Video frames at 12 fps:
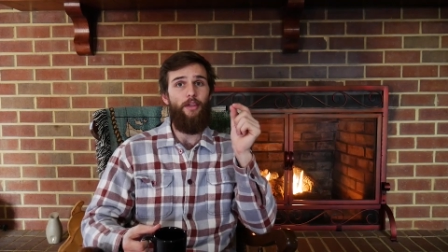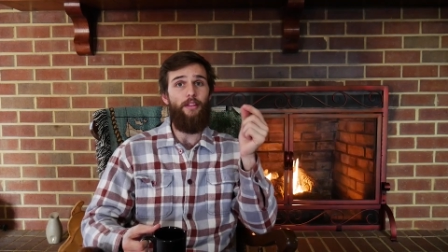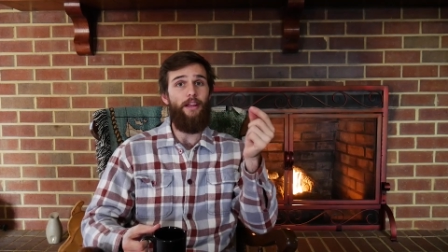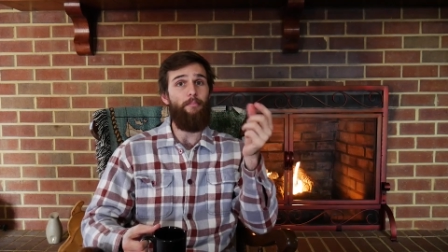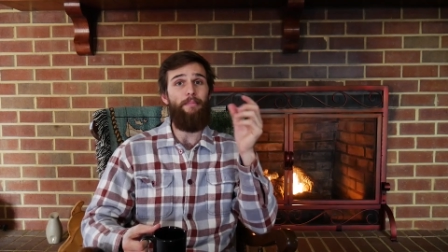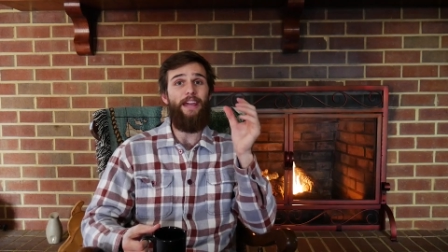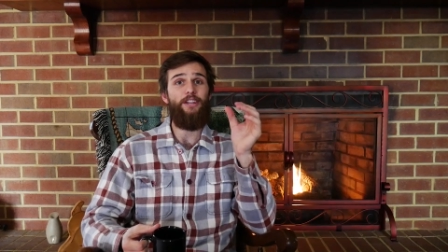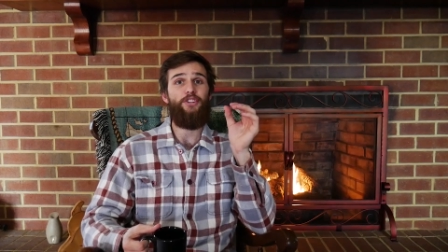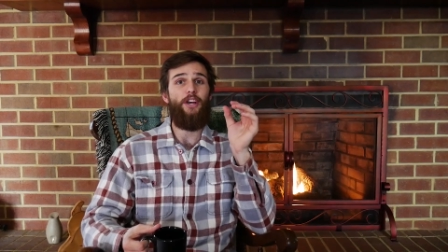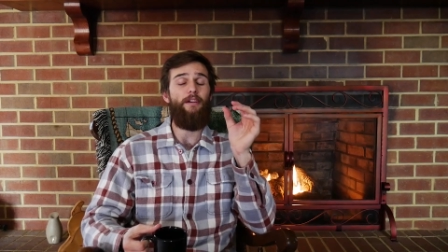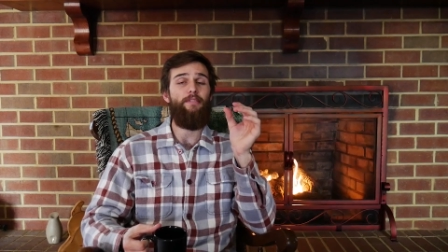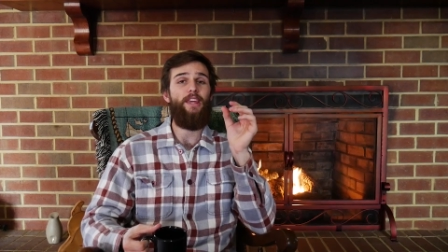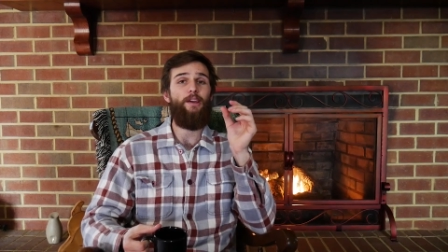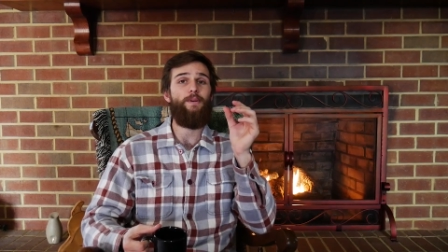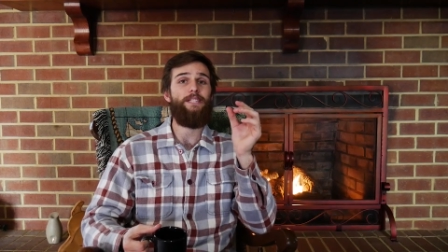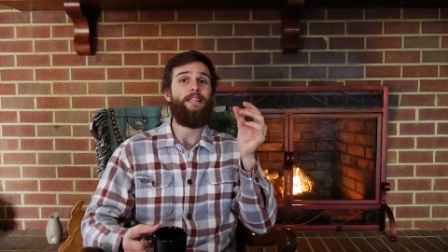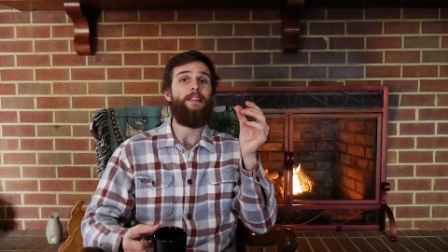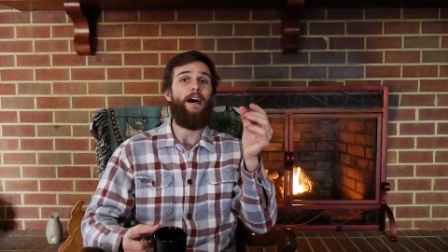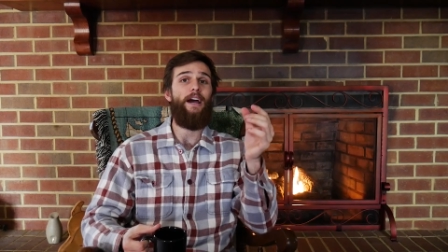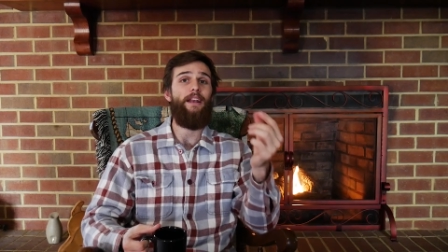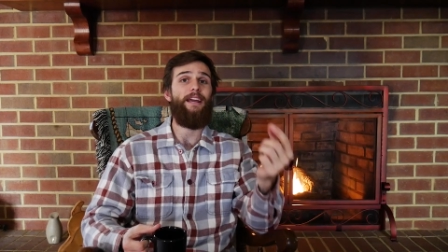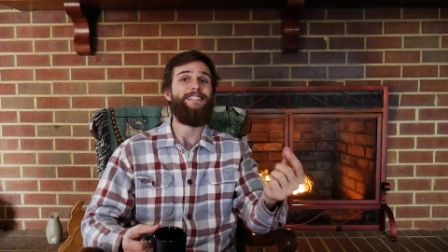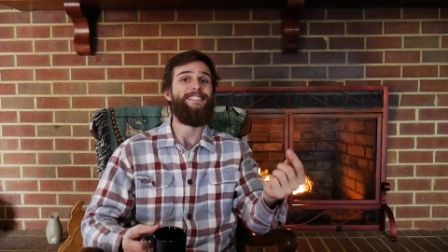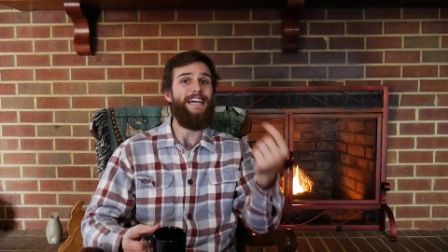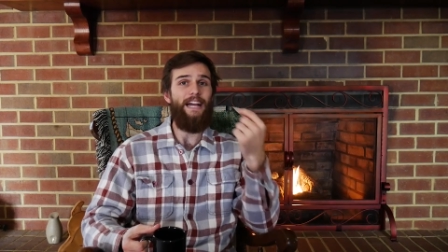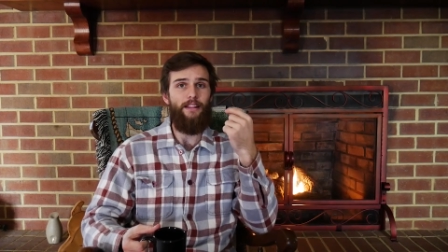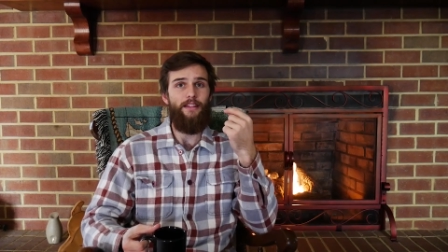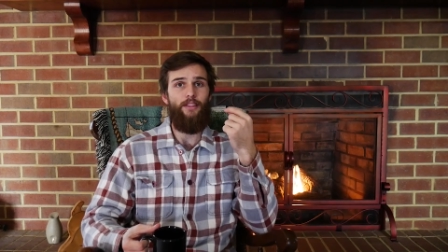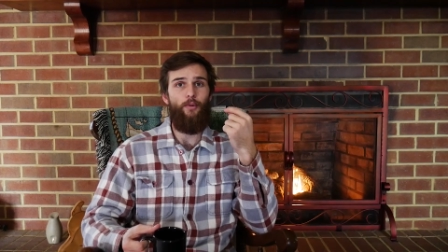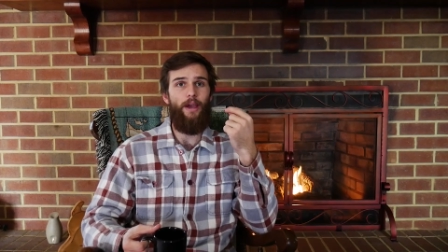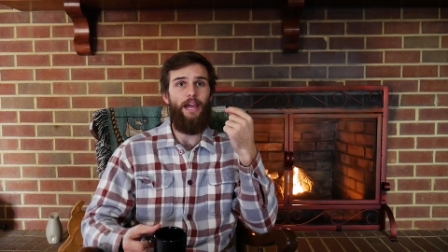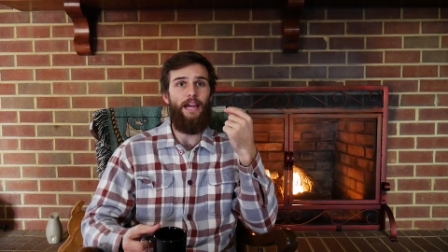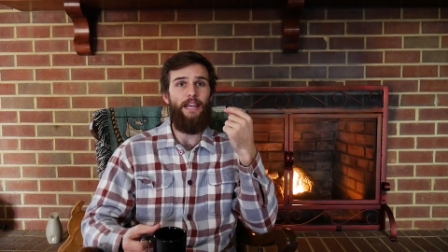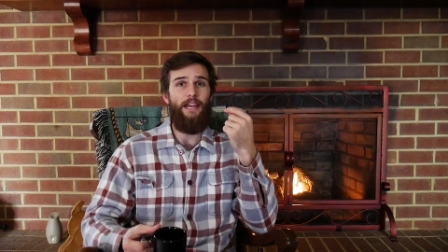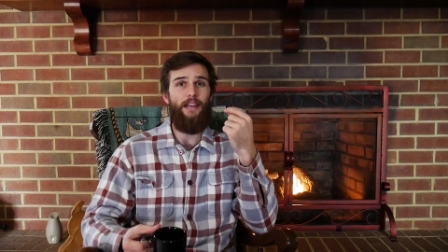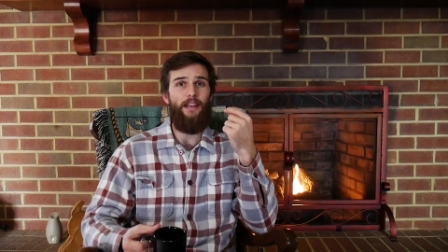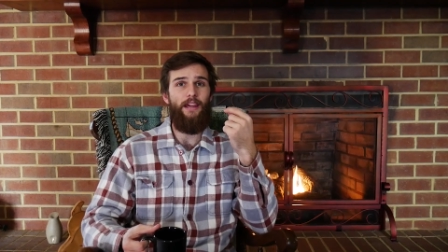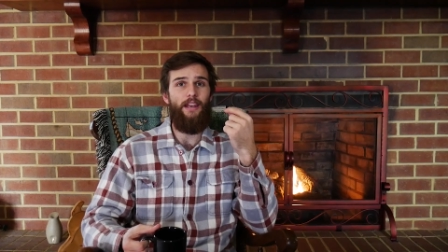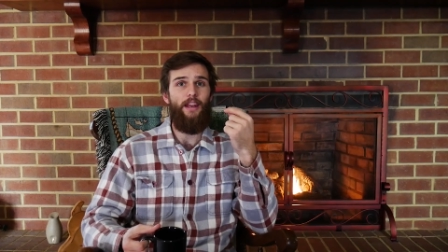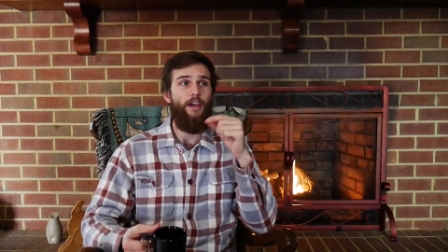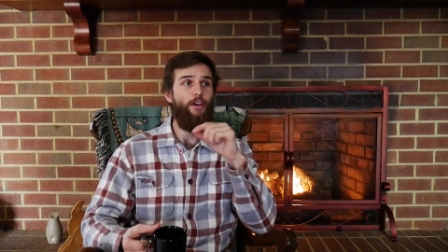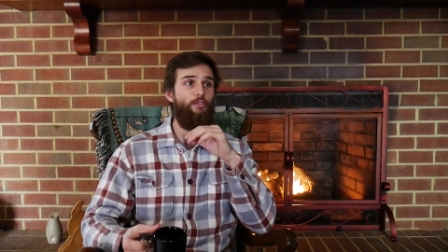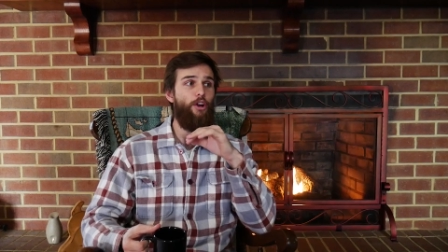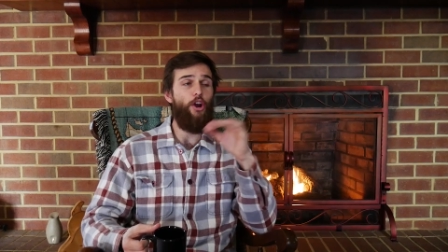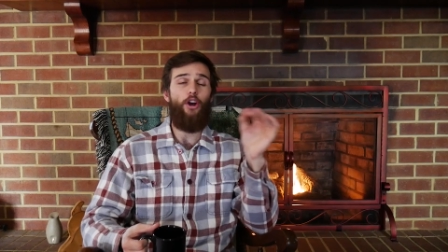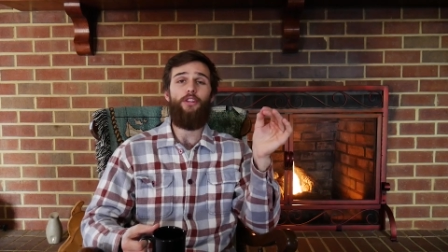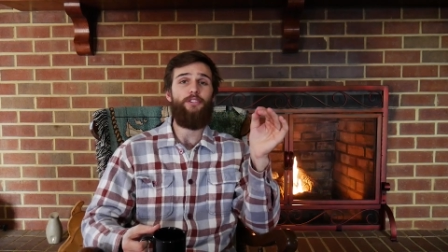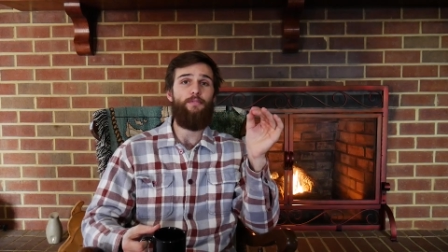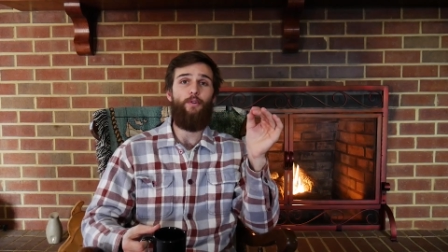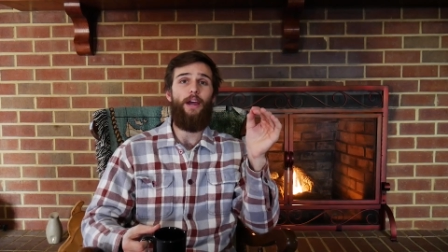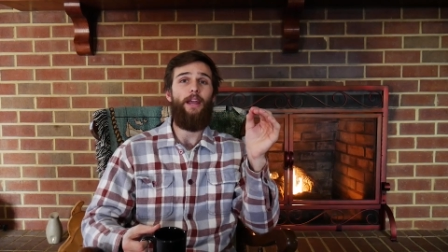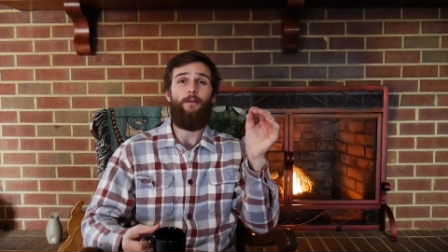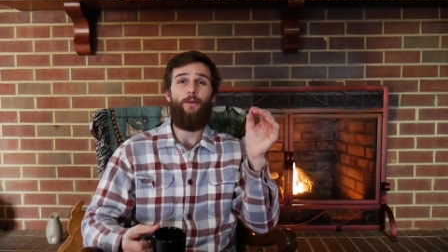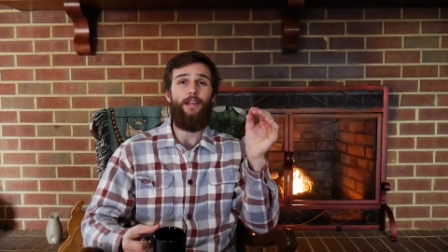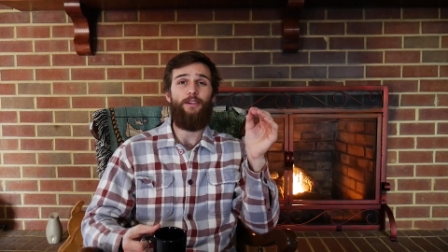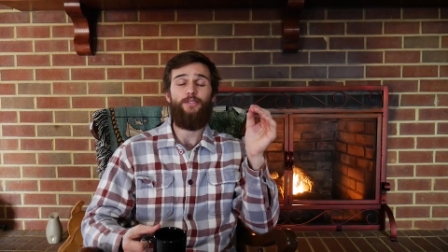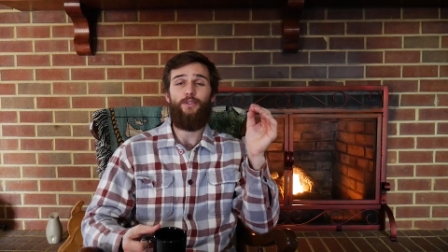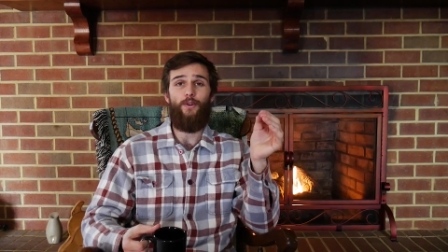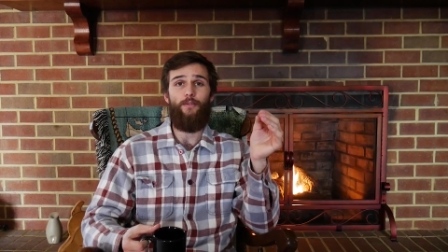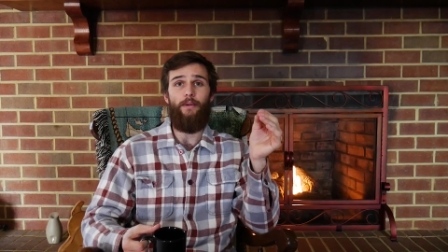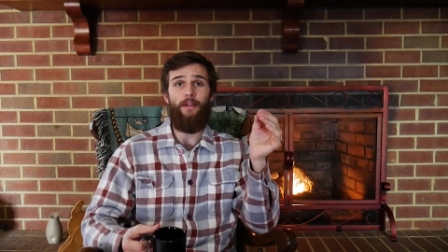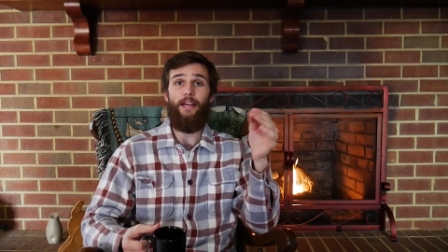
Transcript: like making sure everything was in line exactly the way I needed it regardless of what anyone else told me.